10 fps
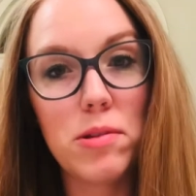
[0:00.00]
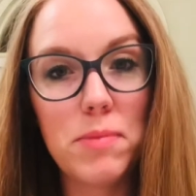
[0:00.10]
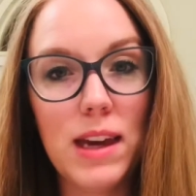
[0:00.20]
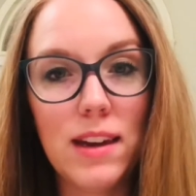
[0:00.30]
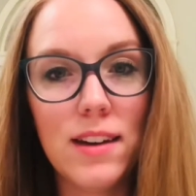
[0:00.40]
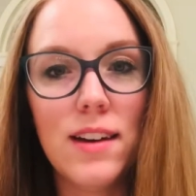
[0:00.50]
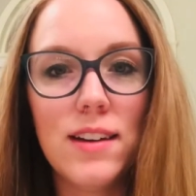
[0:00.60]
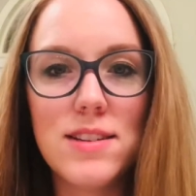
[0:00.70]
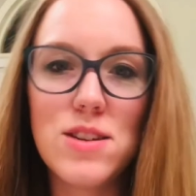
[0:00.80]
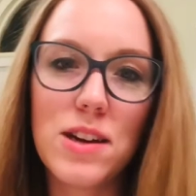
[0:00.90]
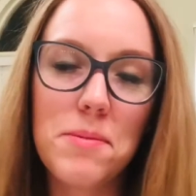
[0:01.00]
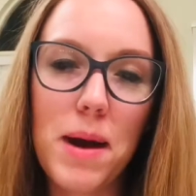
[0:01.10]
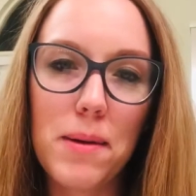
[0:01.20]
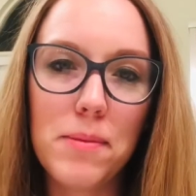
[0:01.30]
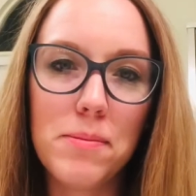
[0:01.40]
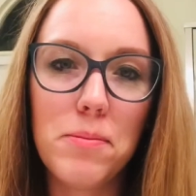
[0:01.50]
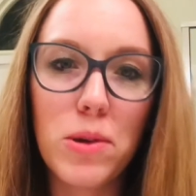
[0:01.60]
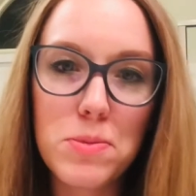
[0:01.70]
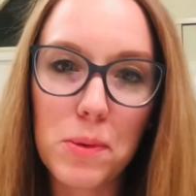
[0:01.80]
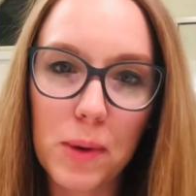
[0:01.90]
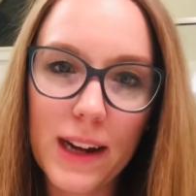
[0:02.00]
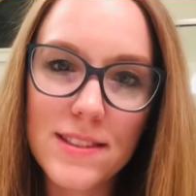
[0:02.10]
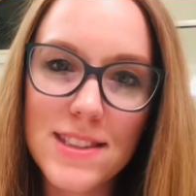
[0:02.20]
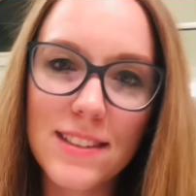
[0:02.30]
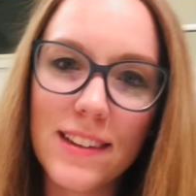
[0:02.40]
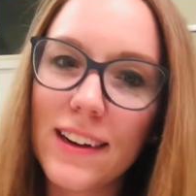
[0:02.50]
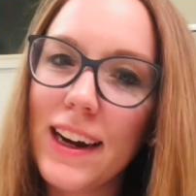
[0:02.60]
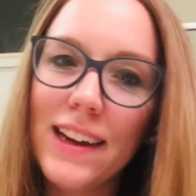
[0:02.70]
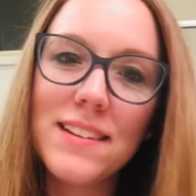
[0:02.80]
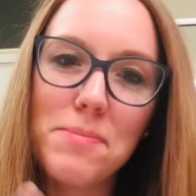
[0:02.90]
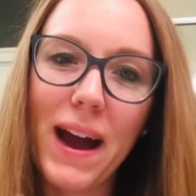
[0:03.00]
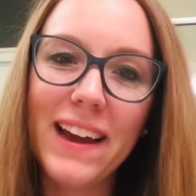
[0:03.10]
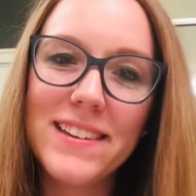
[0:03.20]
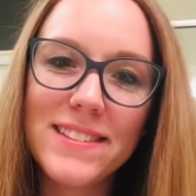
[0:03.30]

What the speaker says: with me during my multiple breaks. All right, bye.